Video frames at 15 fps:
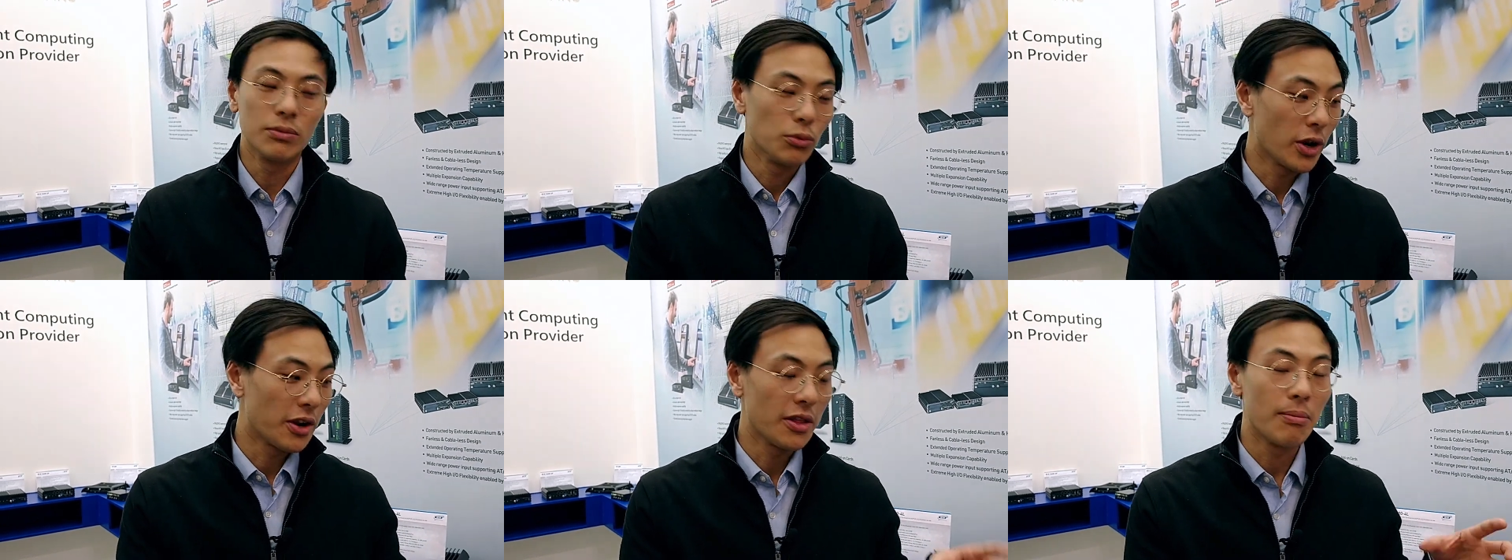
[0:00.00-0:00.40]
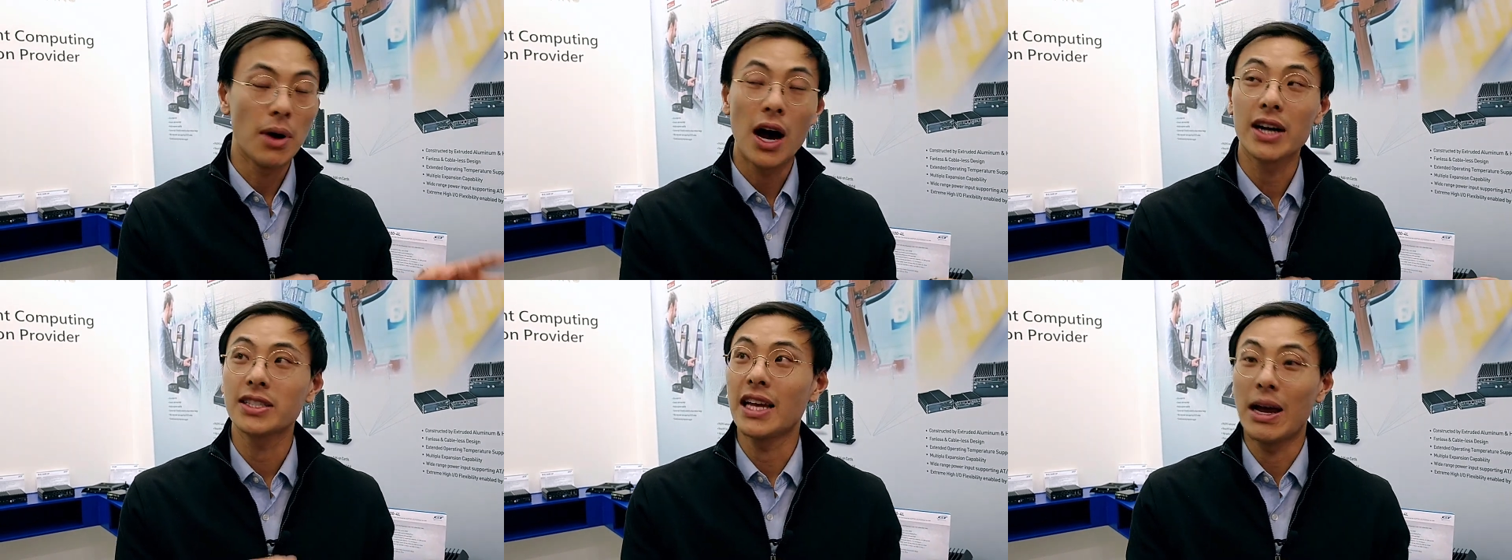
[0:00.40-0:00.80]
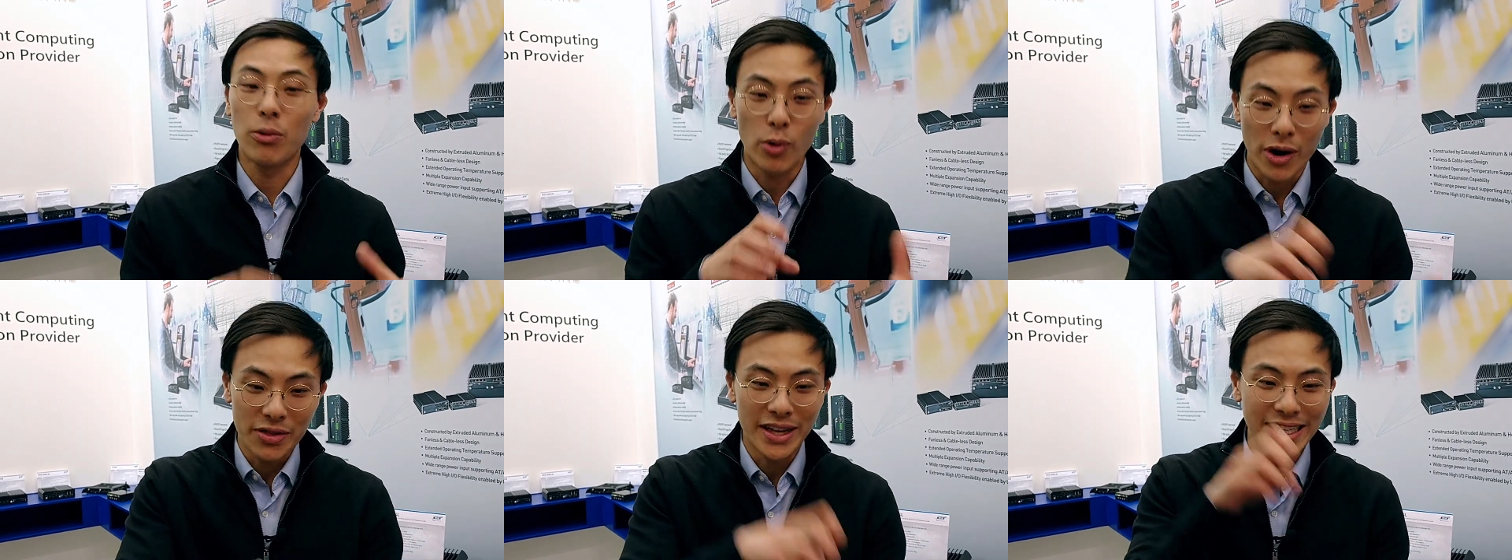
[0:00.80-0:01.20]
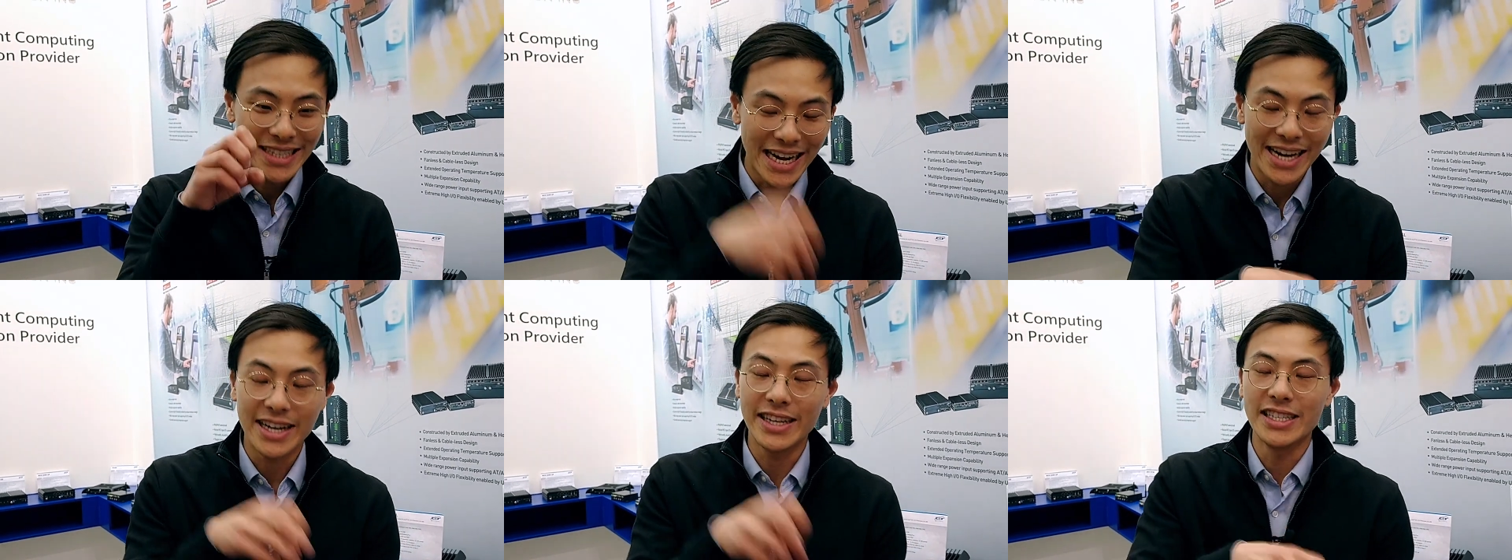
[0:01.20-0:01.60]
where the box and where the
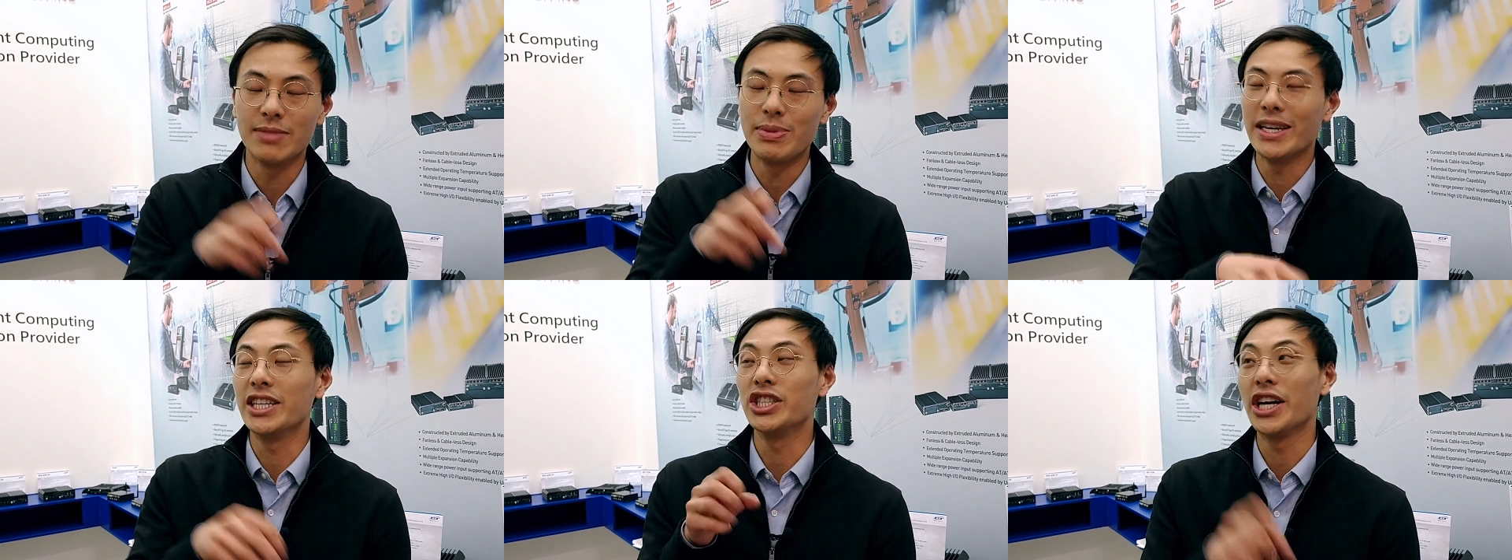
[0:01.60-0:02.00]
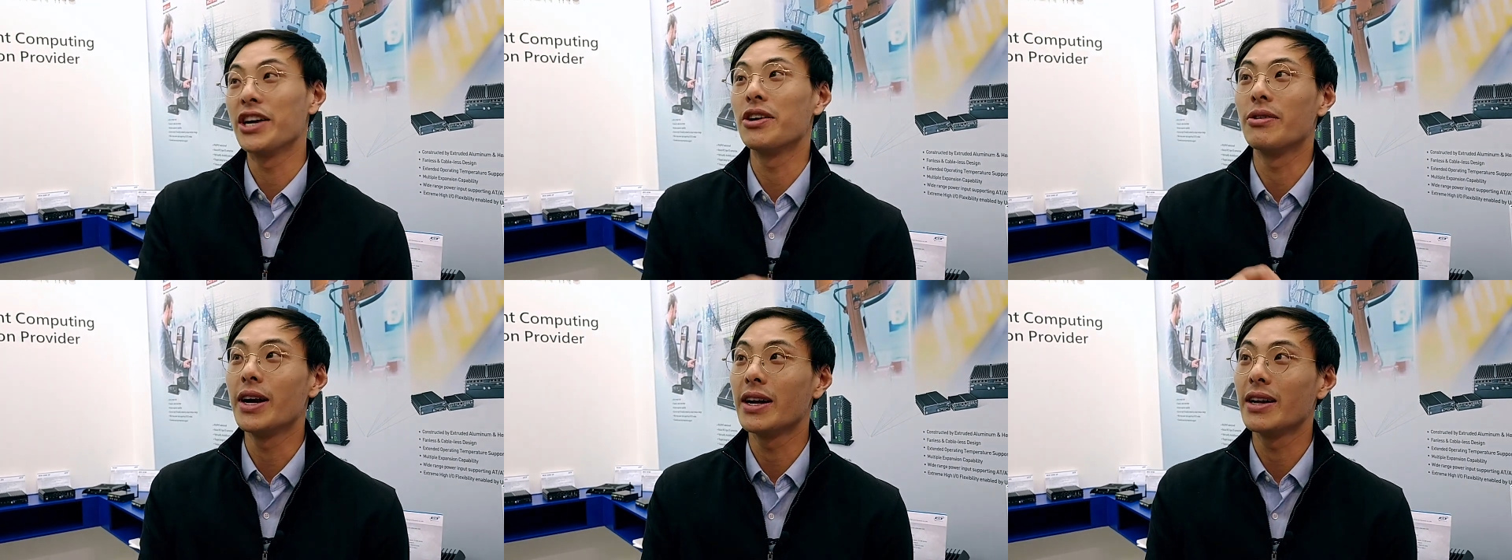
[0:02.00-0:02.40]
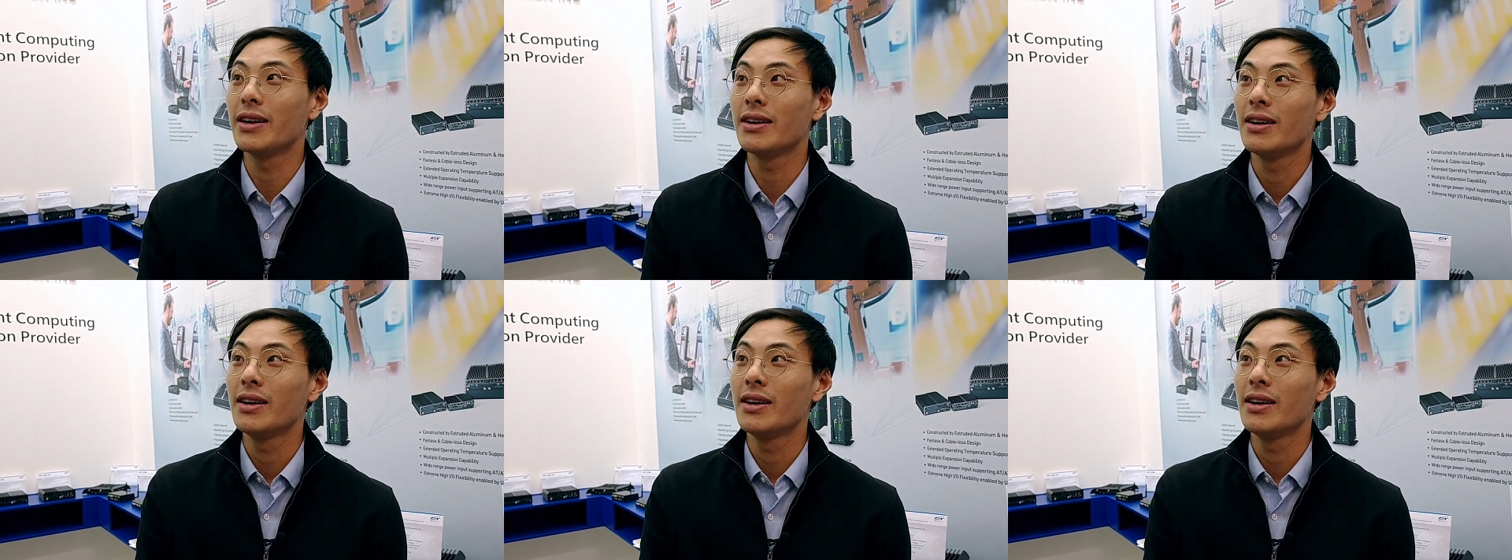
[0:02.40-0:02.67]
data is being generated.